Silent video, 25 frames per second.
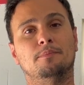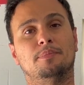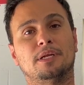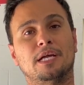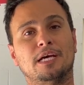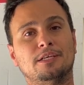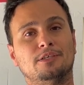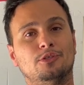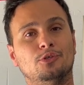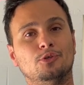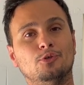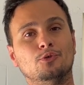But
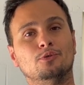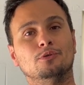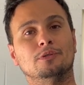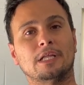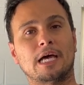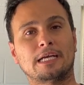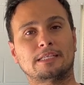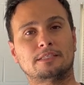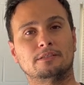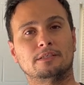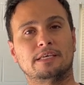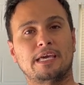I do
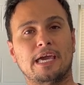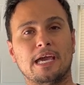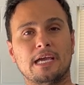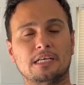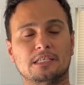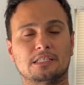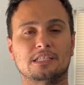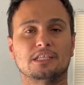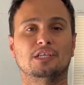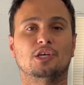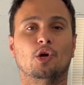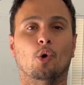like to
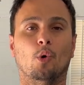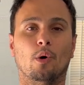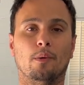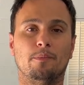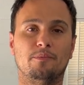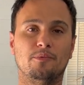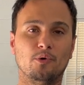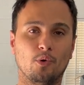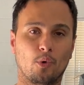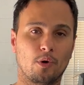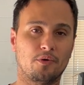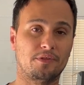occasionally go
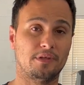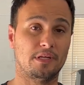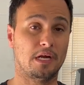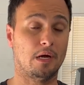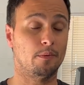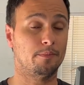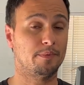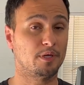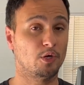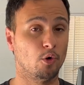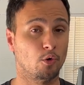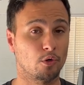up north, and
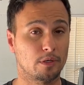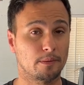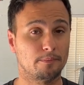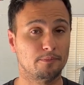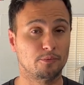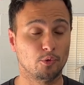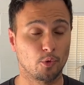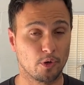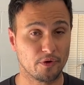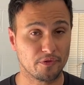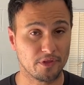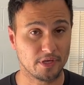I'll be going
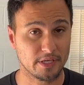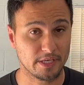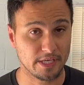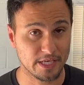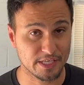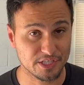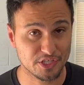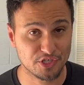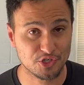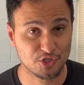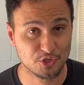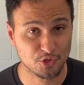up north
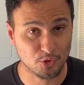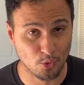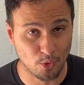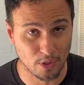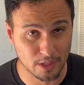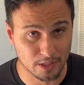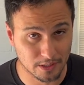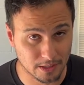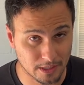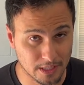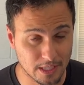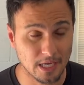again
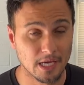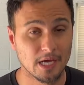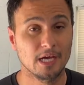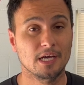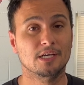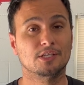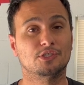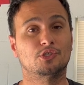shortly.